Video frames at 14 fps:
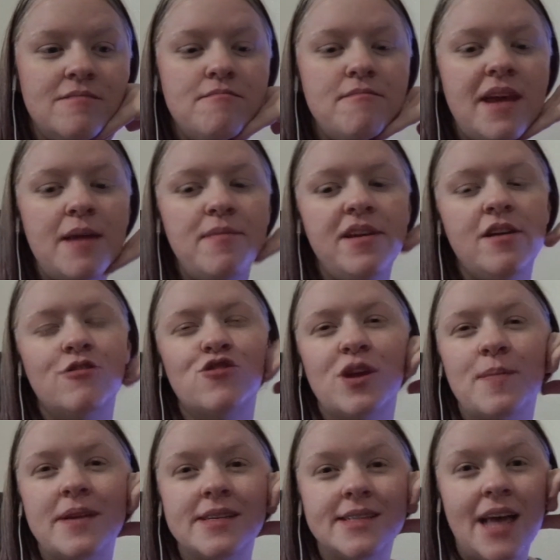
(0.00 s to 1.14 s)
Maybe your
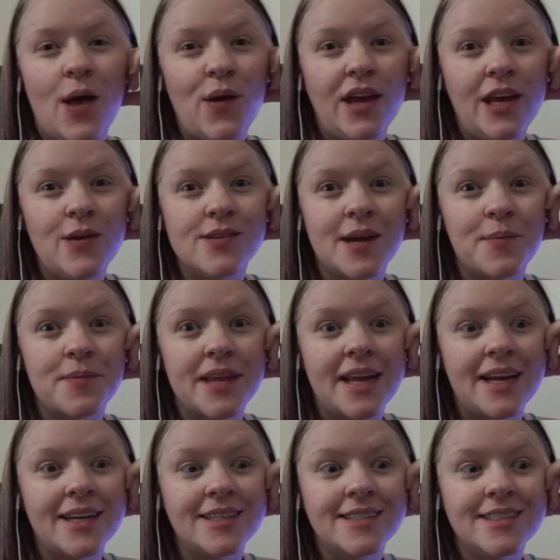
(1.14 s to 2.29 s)
dream is telling you something.
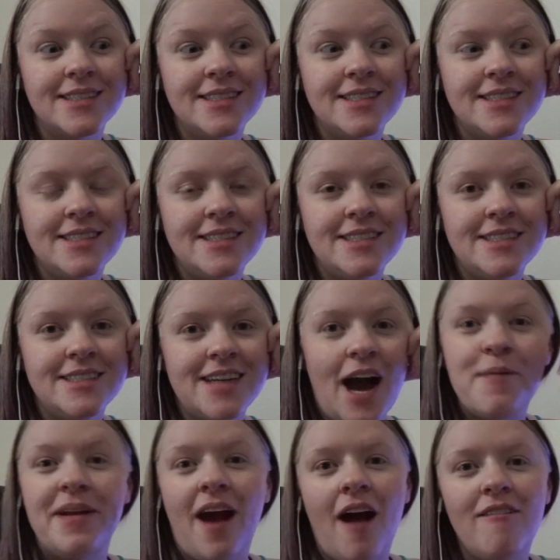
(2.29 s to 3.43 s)
I
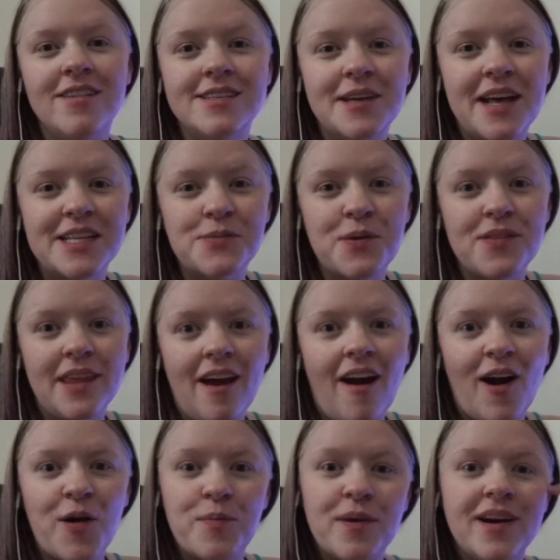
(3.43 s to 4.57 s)
mean, obviously that's what they
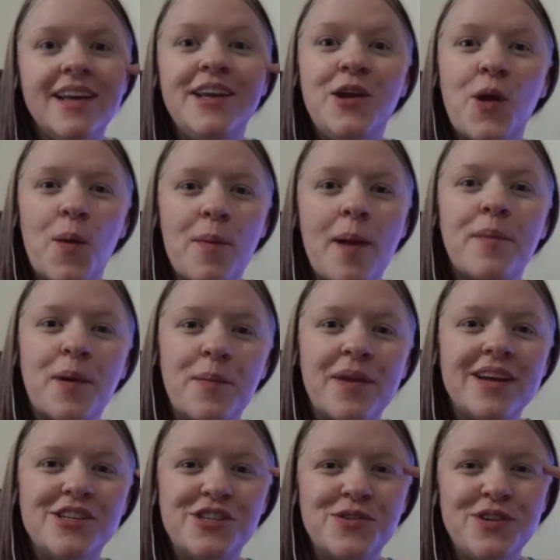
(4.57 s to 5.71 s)
are, but you remember them
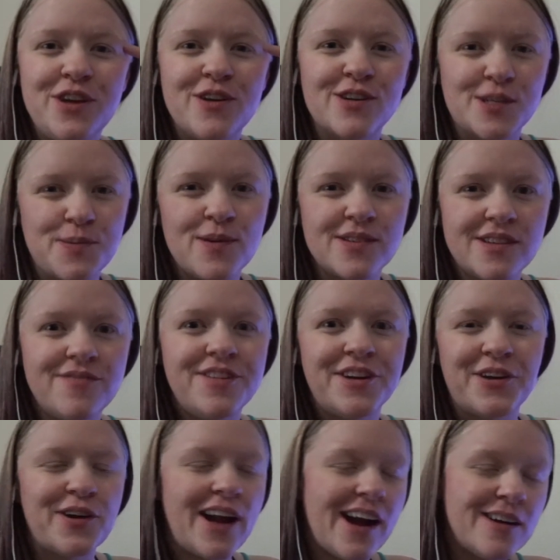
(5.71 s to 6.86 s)
because you, you're supposed to
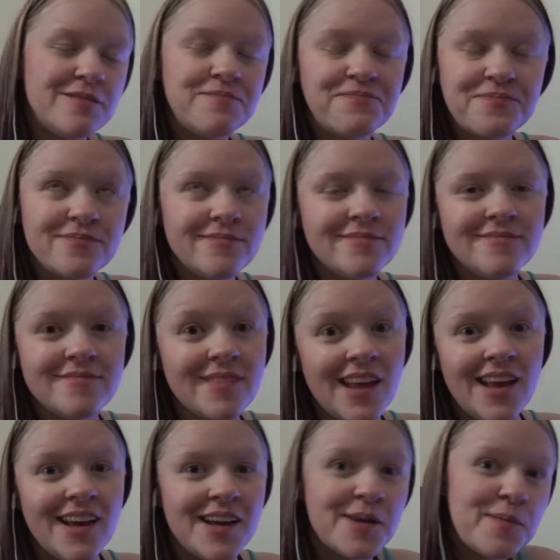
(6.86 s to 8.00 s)
figure it out.
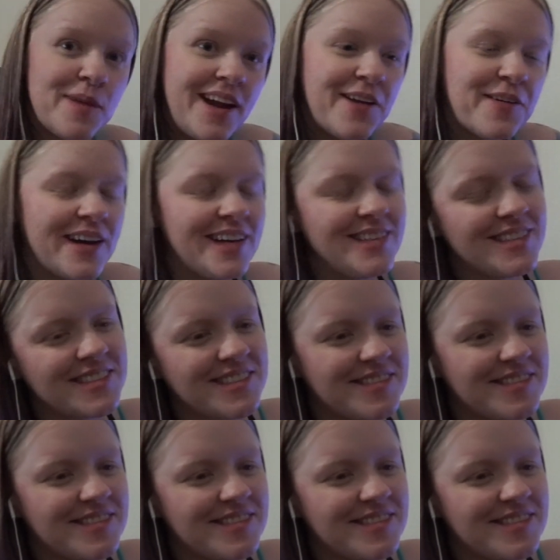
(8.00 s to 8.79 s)
Anyways.